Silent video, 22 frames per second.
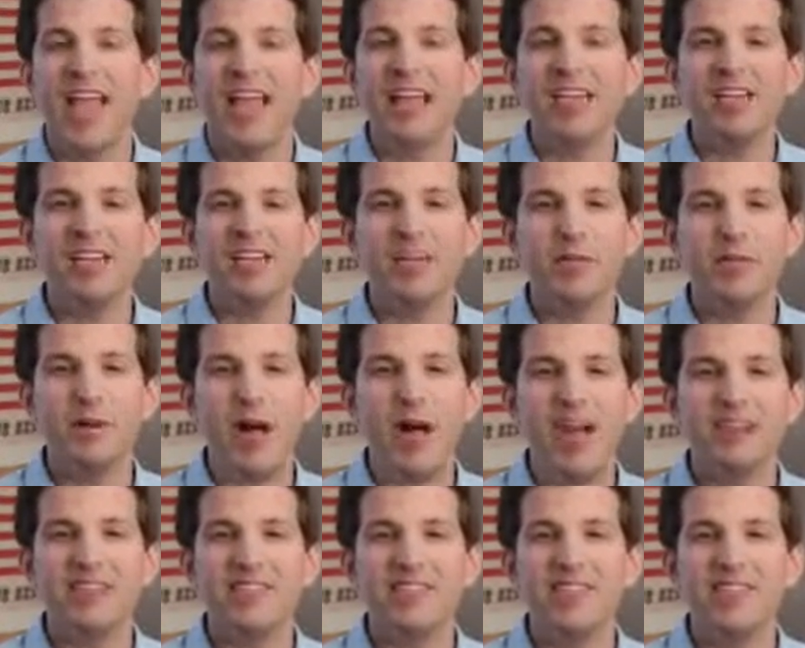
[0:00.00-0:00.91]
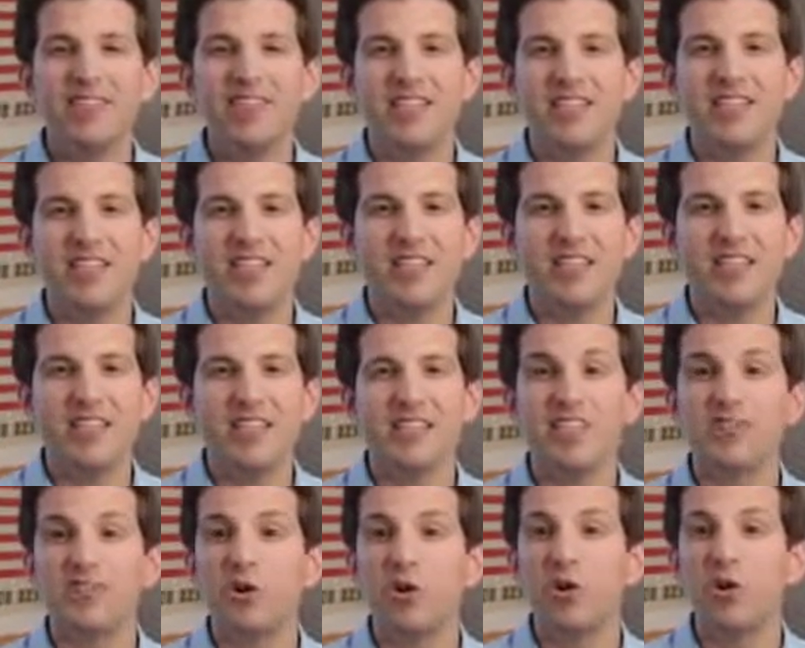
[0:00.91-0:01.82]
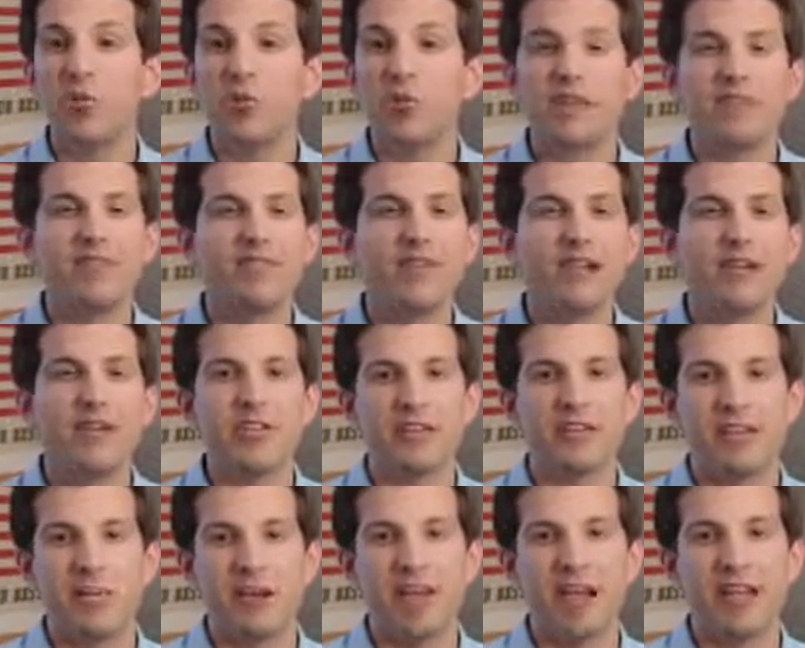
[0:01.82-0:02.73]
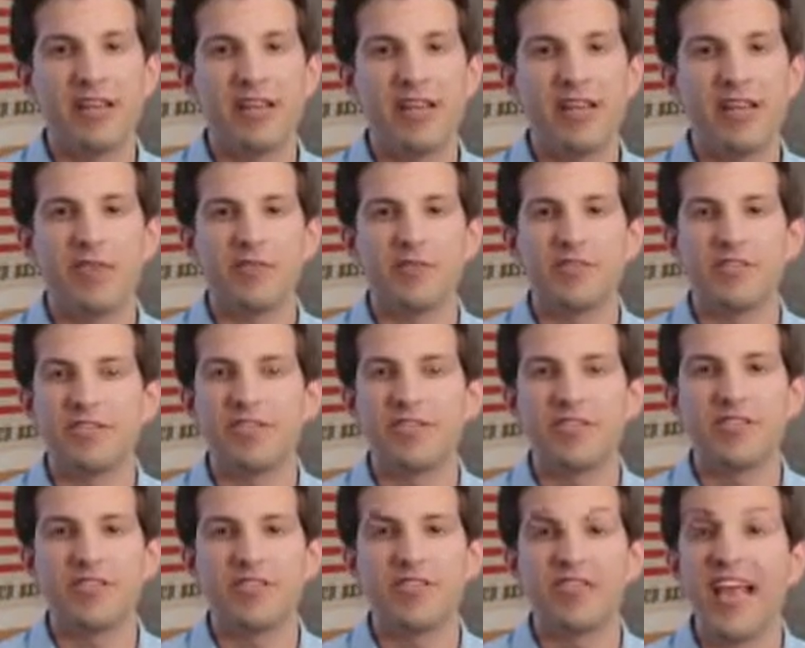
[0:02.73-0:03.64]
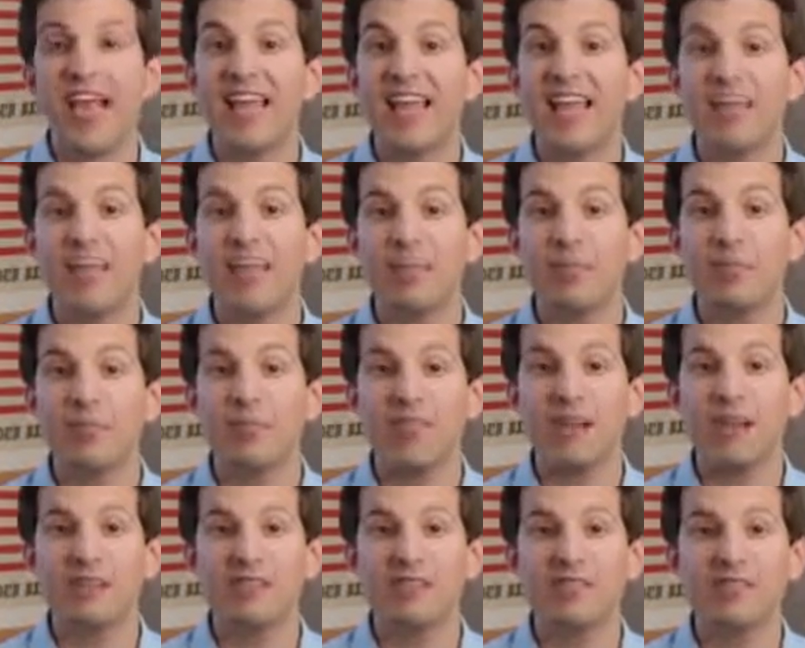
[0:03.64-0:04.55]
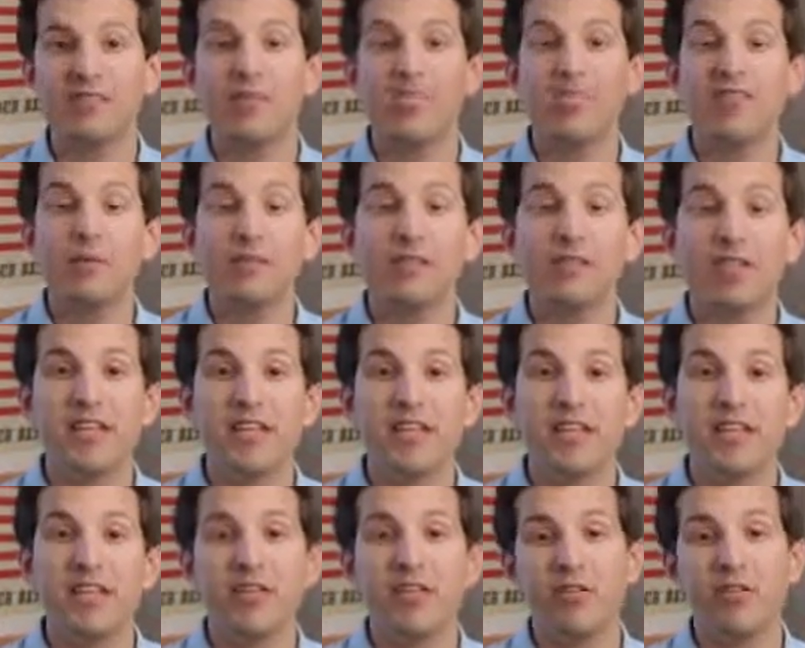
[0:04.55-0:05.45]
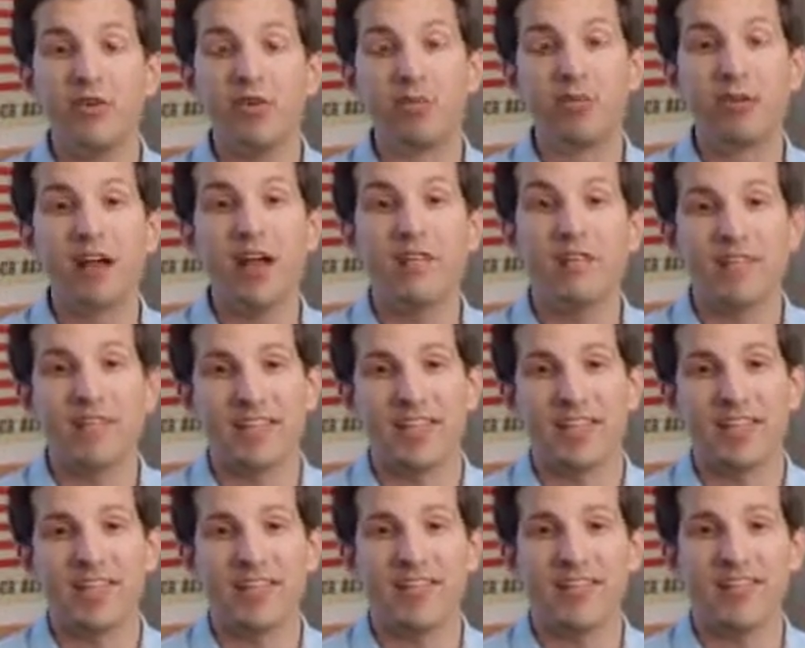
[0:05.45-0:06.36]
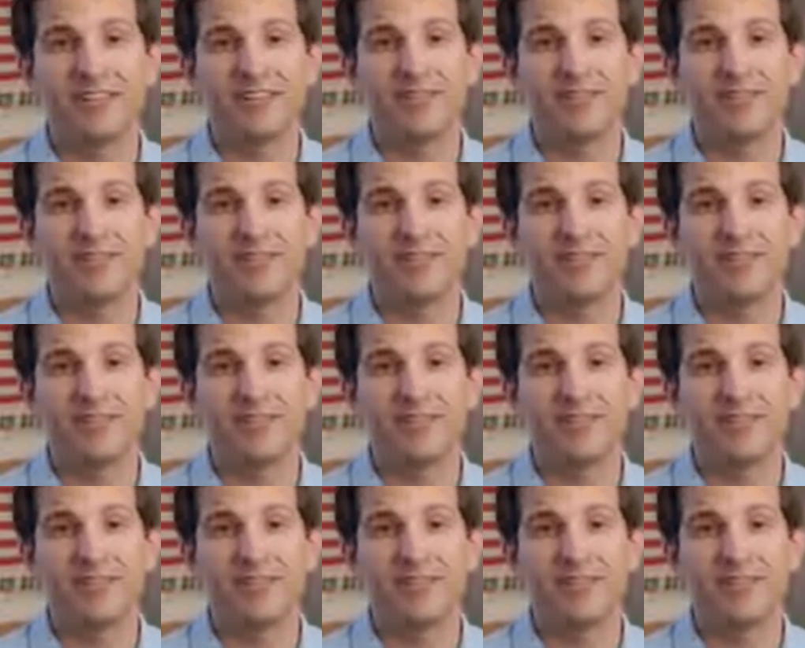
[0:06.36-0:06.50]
HDMI CEC is known by various brand names such as AnyNet Plus, SimpLink, or Braviolink.